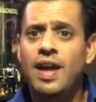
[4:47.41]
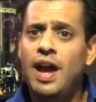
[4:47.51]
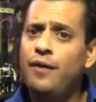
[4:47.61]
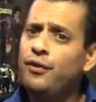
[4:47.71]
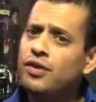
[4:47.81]

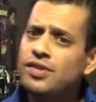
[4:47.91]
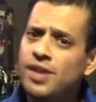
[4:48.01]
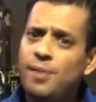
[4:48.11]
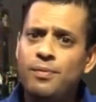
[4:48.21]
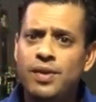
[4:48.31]
And for
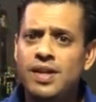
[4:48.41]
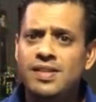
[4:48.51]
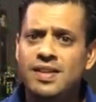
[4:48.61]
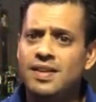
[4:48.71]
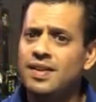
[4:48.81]
some
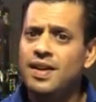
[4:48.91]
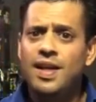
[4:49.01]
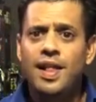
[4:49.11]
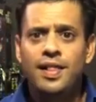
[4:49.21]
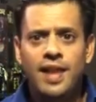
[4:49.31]
reason,
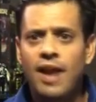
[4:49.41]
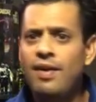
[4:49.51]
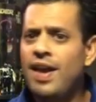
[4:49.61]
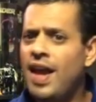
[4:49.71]
Larry